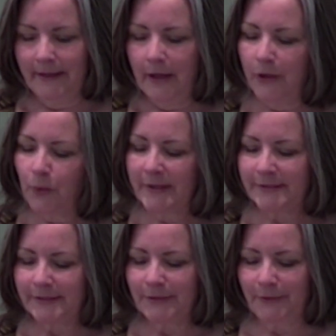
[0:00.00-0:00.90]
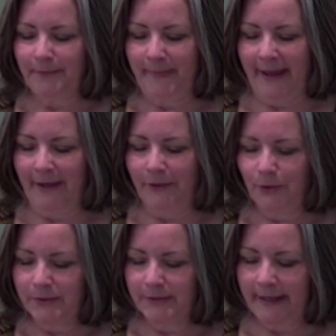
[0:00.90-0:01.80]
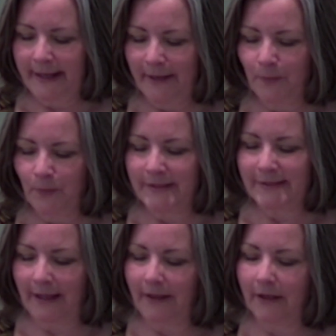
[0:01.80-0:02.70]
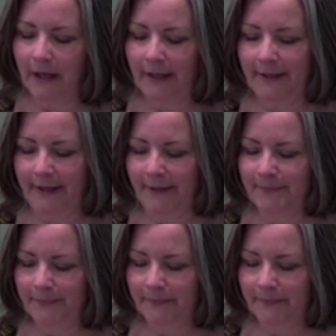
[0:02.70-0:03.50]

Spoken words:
There was a certain man whose name was Elkanah,